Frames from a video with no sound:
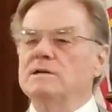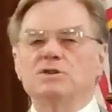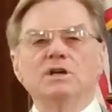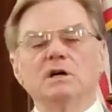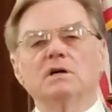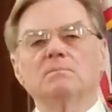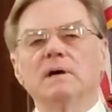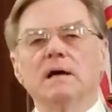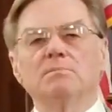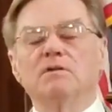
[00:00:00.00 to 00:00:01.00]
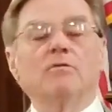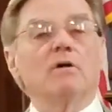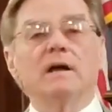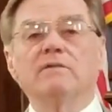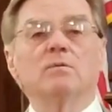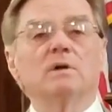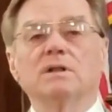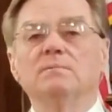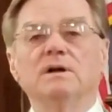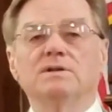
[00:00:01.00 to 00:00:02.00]
as a young man before I even went in
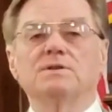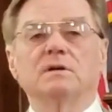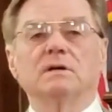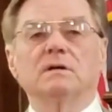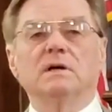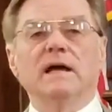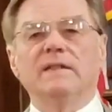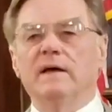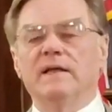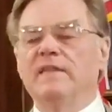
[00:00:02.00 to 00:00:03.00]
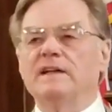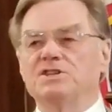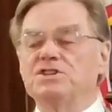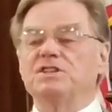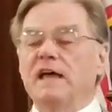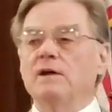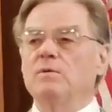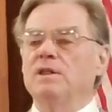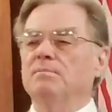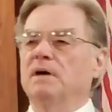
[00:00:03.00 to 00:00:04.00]
the ministry, and and that stayed
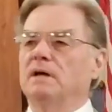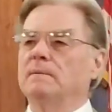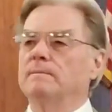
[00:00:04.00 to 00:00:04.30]
with me.